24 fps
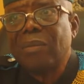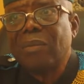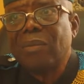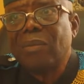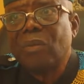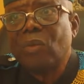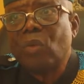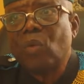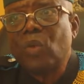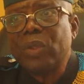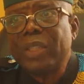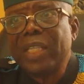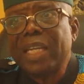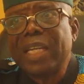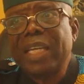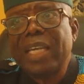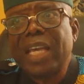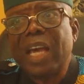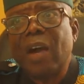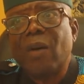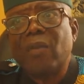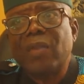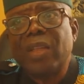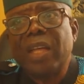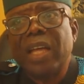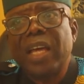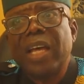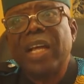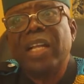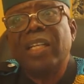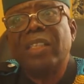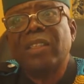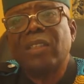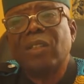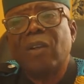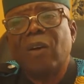we take care of the
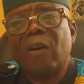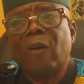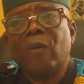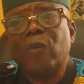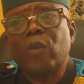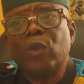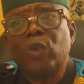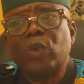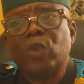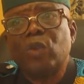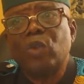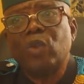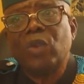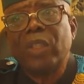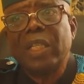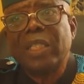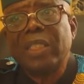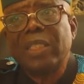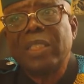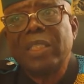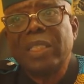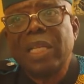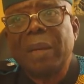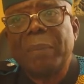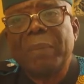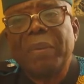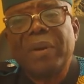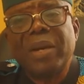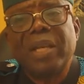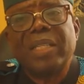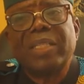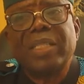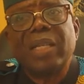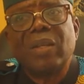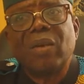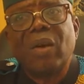health of those students. Their
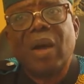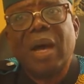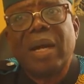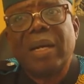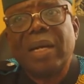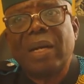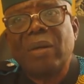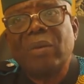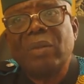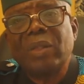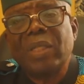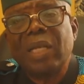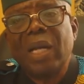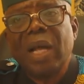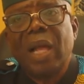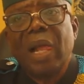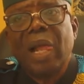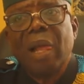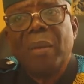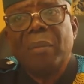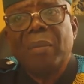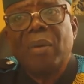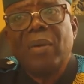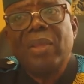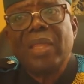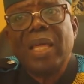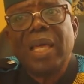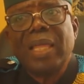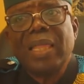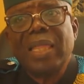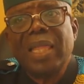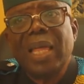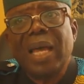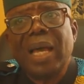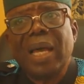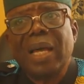parents are not around, but they
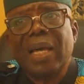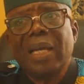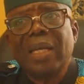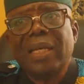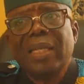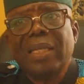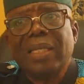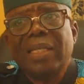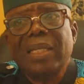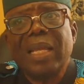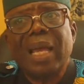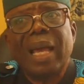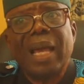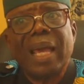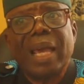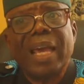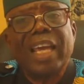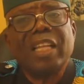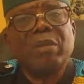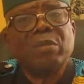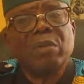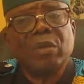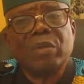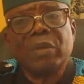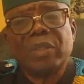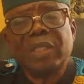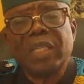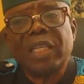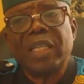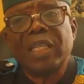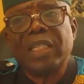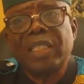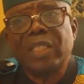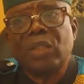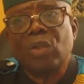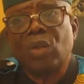are there. Their health must be
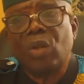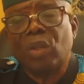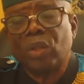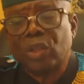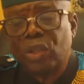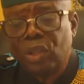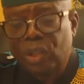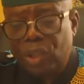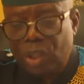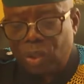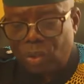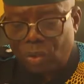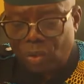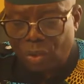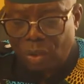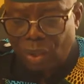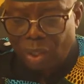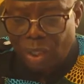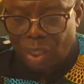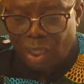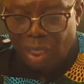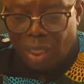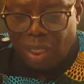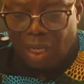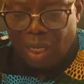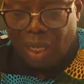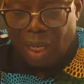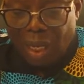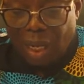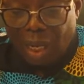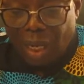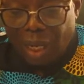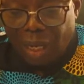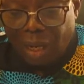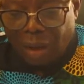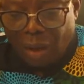taken into consideration.
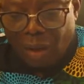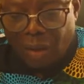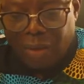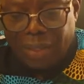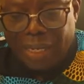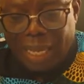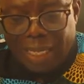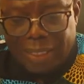Under